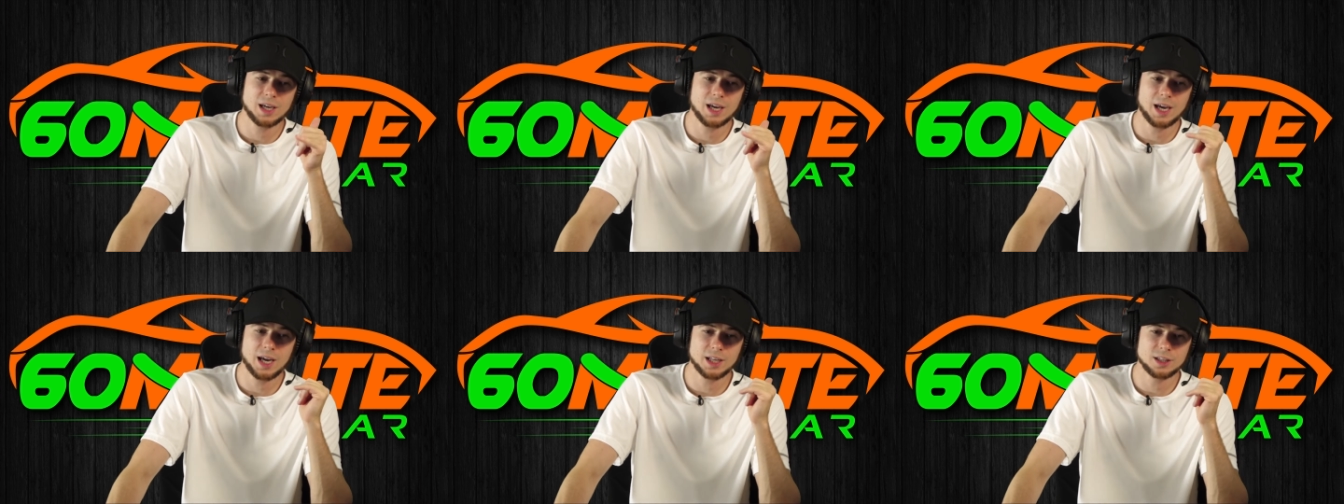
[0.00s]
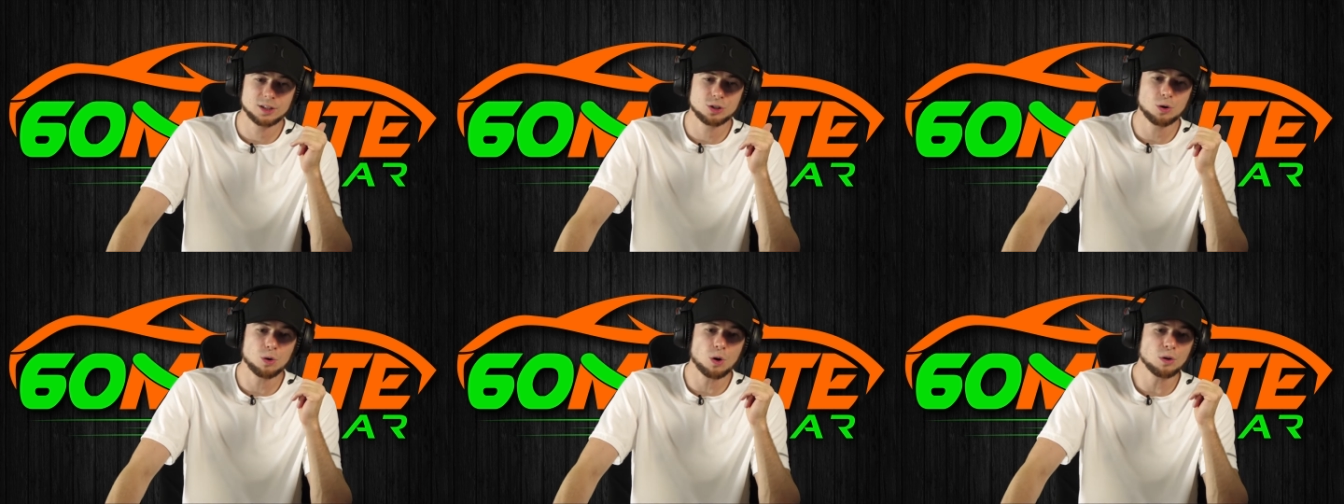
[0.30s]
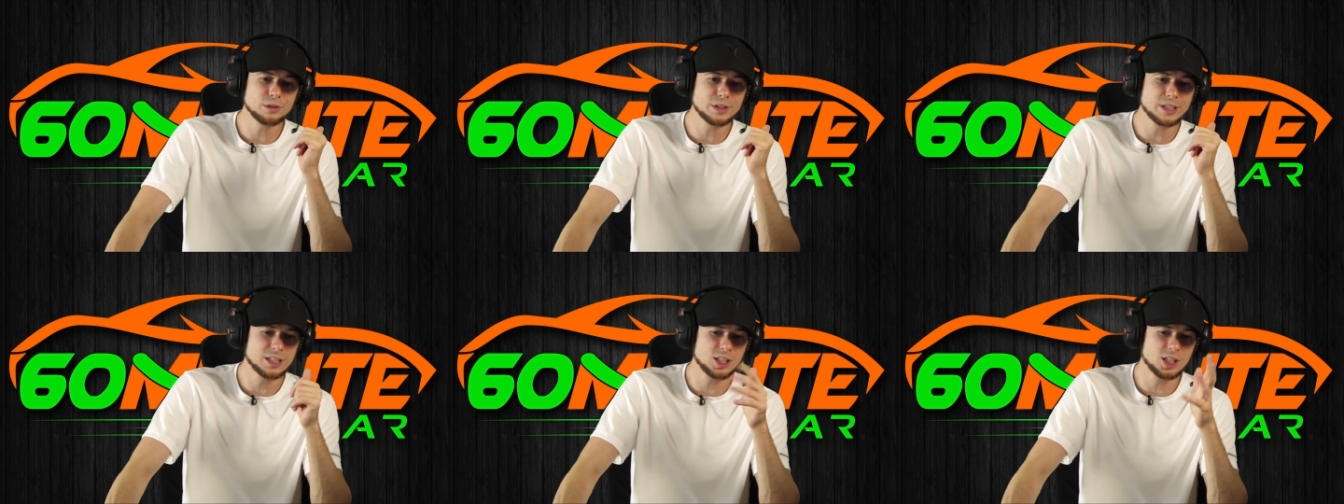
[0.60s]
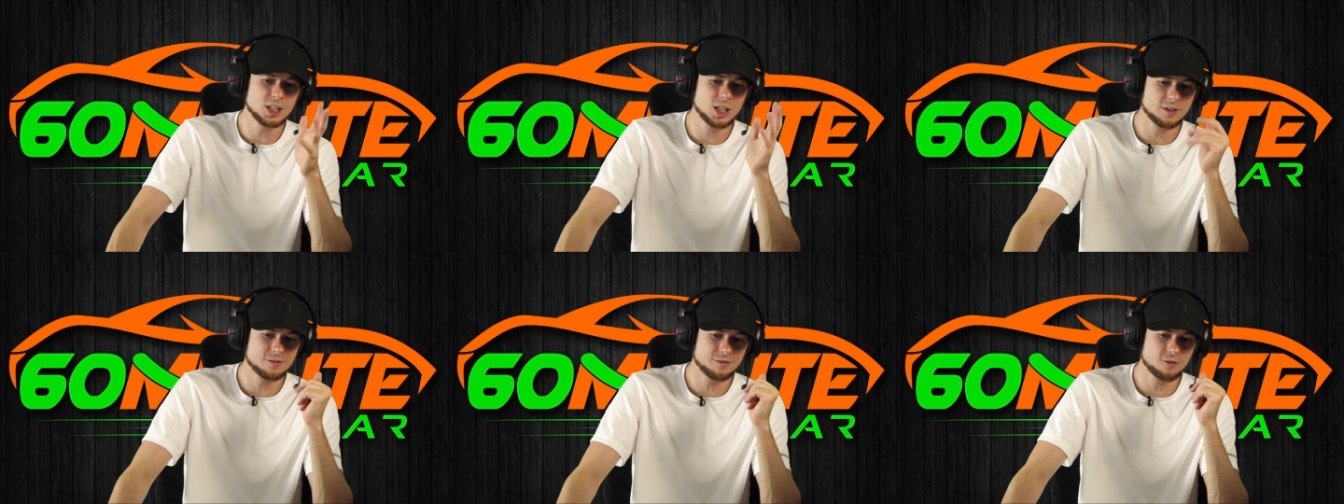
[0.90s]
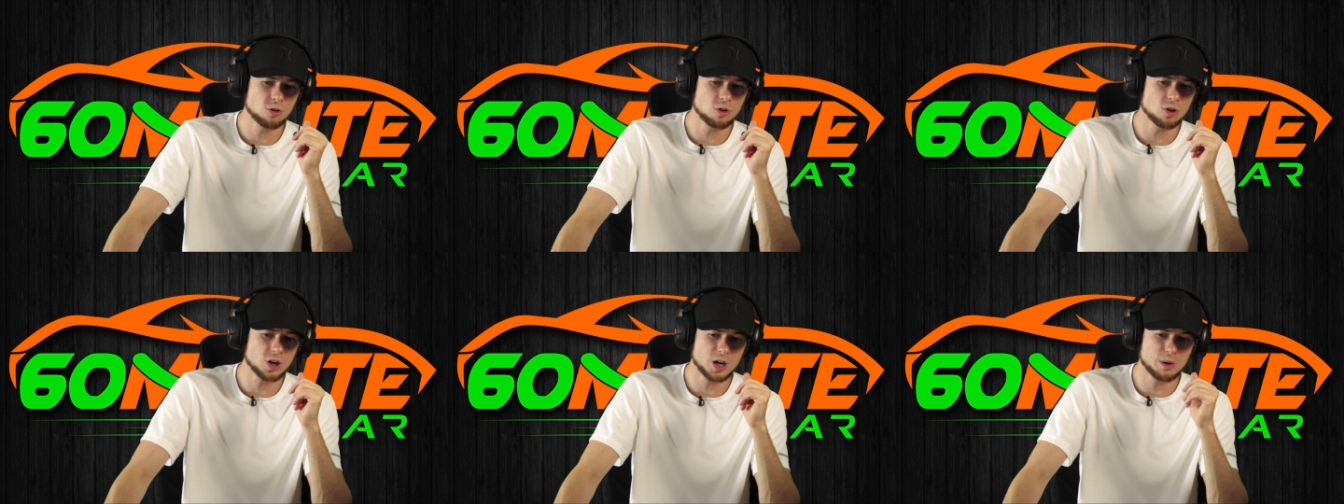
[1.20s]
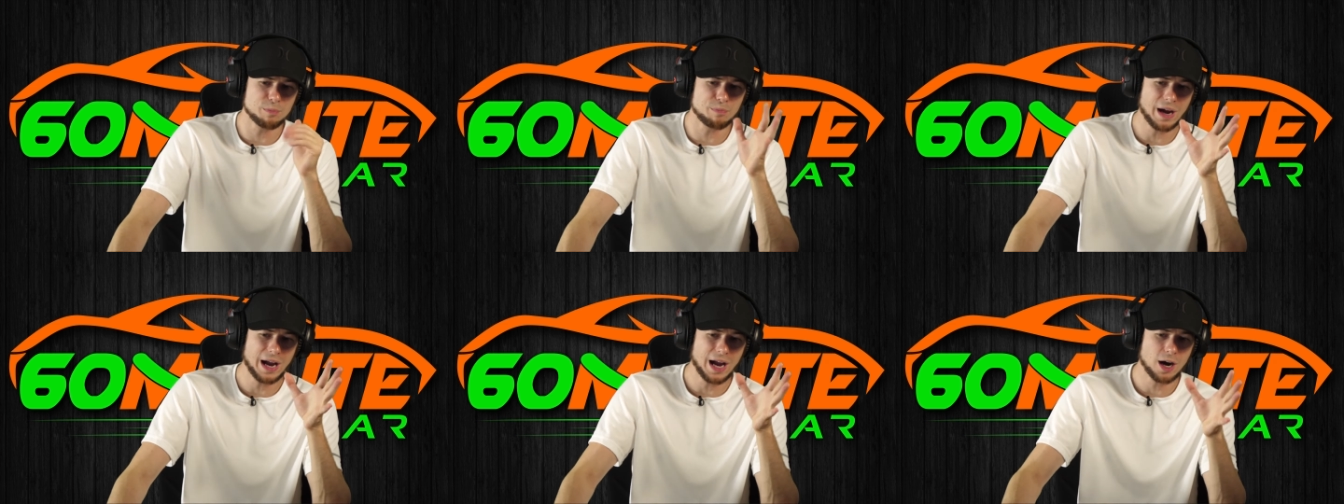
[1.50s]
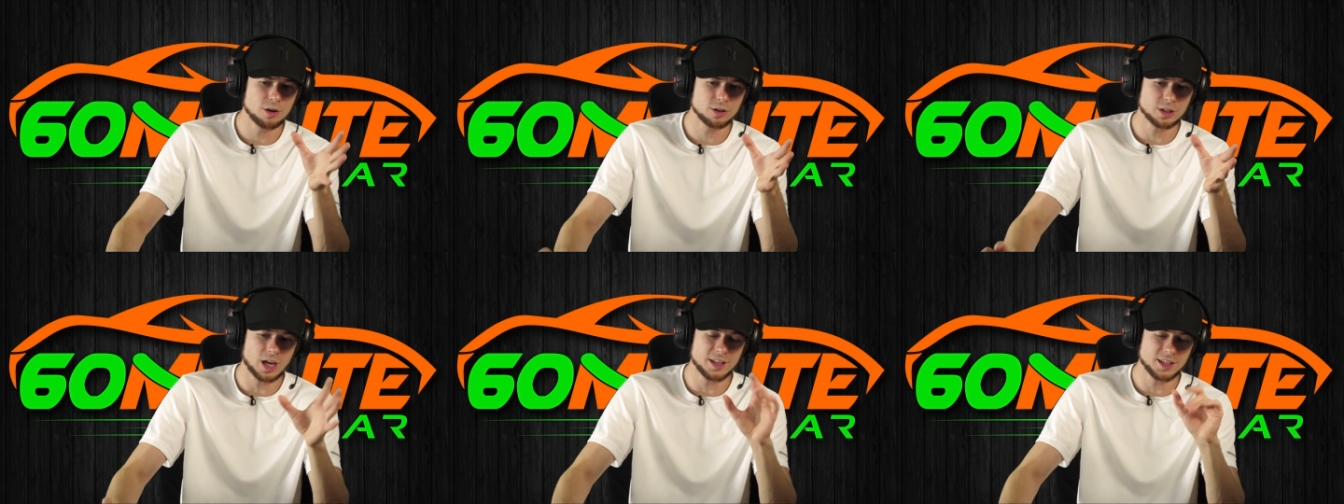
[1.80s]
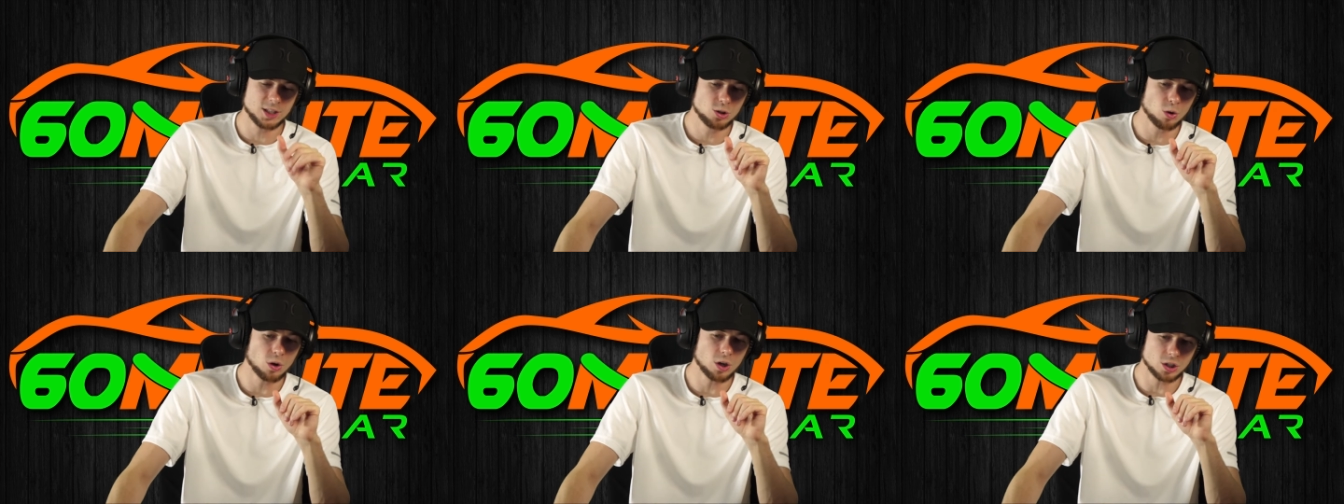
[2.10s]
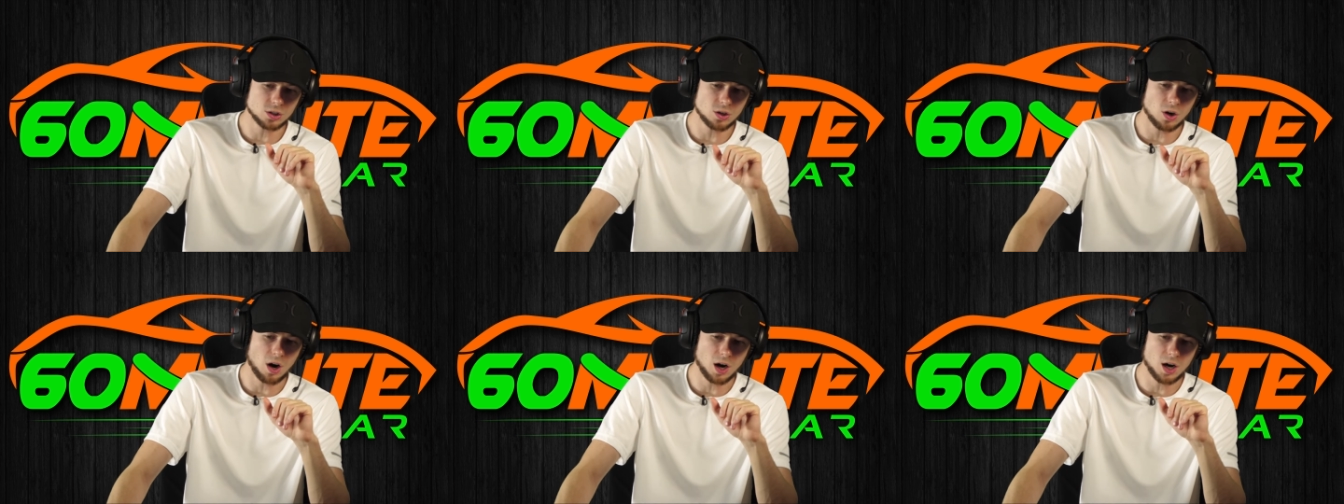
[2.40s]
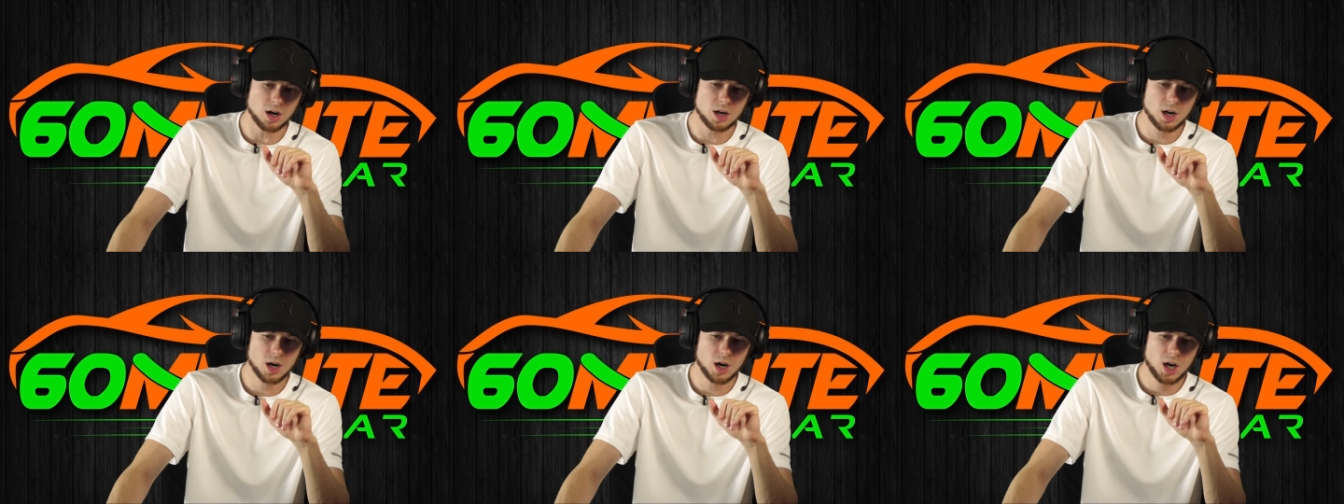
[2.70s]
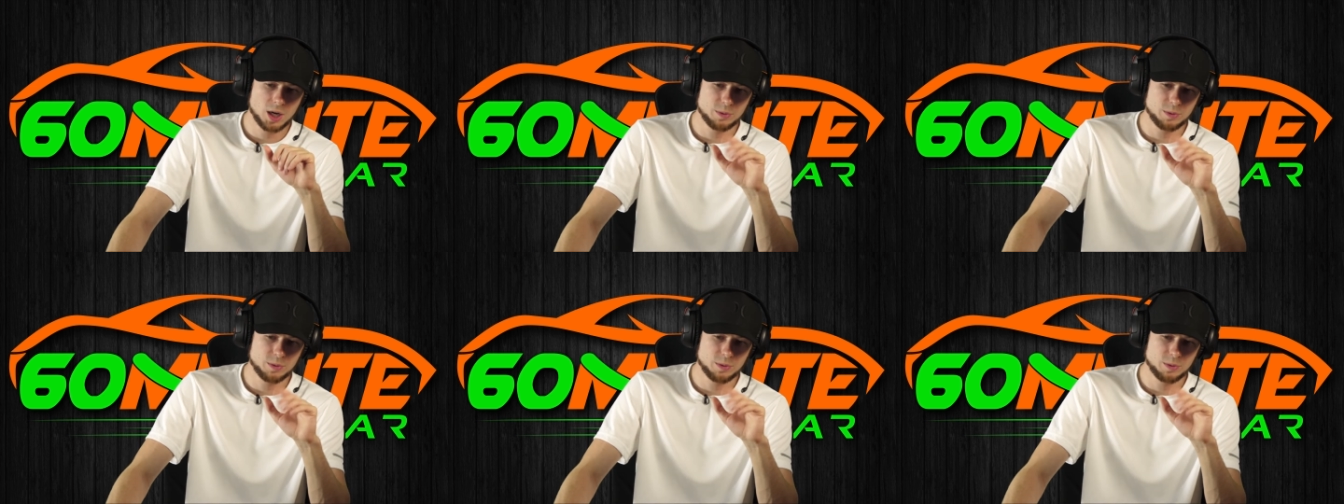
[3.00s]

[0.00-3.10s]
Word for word: And you only need it for about on your car